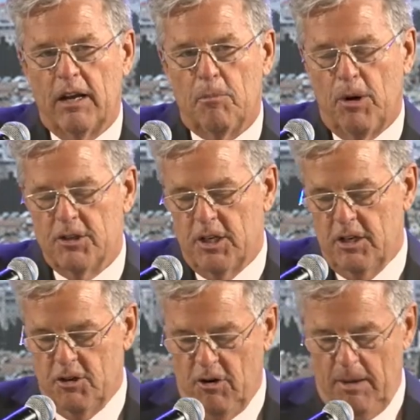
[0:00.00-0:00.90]
of
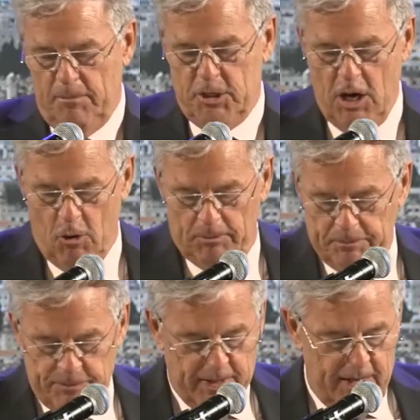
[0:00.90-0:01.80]
President Trump. So
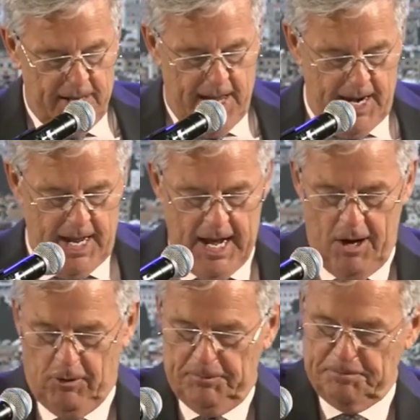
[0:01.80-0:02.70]

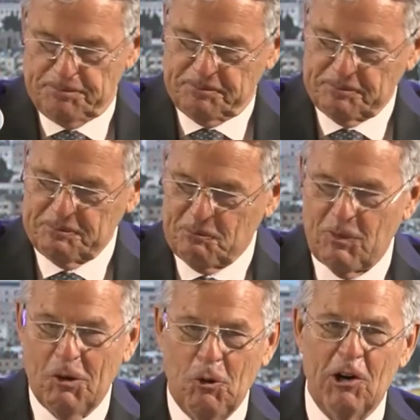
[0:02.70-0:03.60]
anyhow,
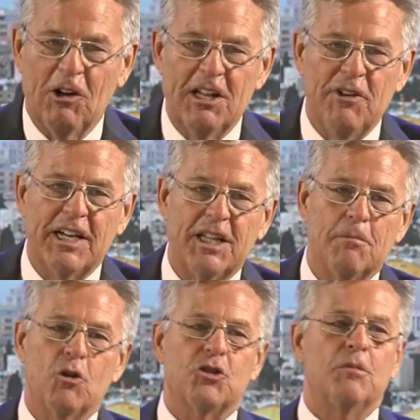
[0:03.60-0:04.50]
we are living in the
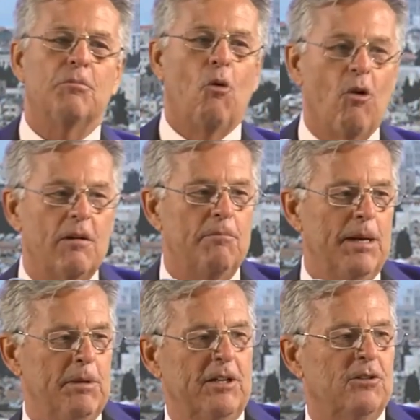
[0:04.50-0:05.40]
most important
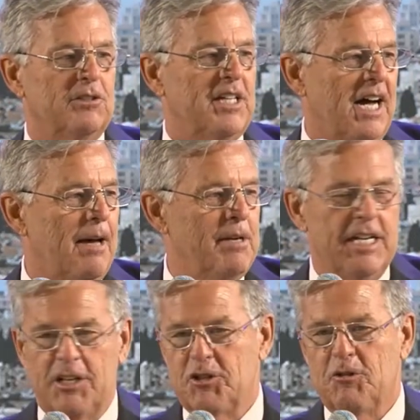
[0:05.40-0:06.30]
biblical time in
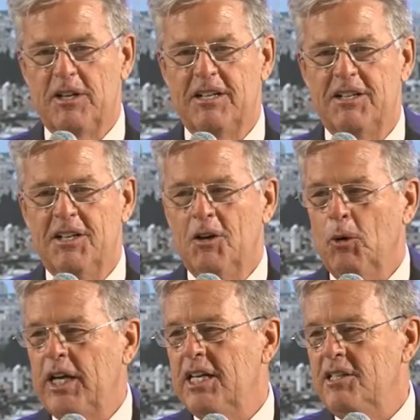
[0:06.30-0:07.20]
history.
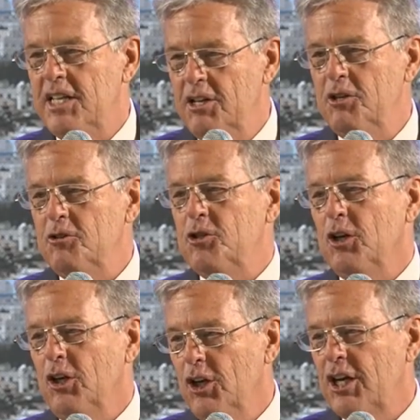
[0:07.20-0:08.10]
We continue to
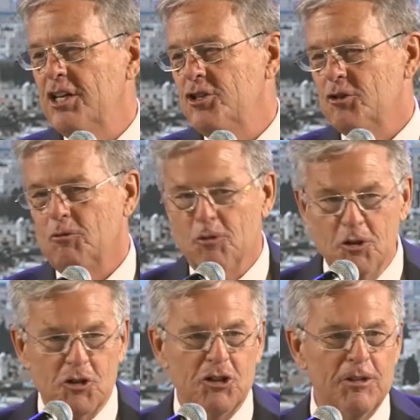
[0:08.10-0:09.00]
look at
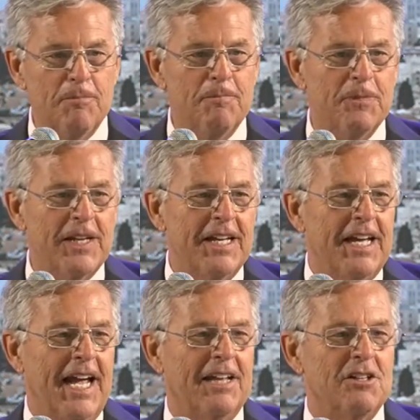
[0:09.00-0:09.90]
Jerusalem
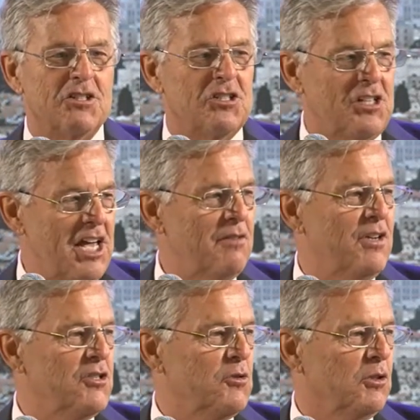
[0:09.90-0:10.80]
and the state of
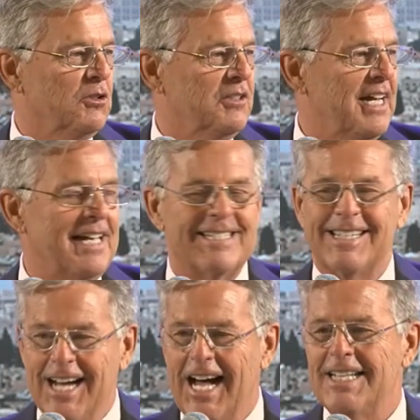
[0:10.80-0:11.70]
Israel as
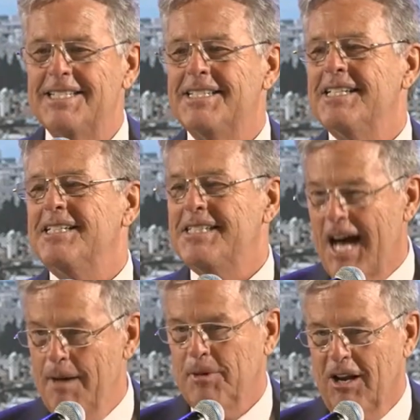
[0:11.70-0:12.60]
God's
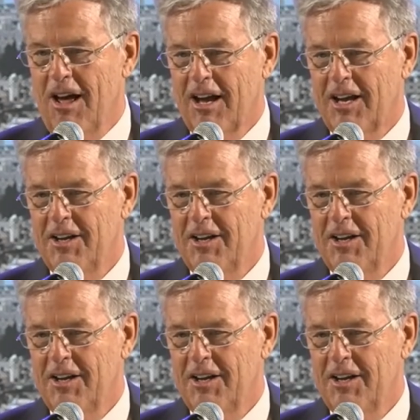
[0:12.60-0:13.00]
time clock.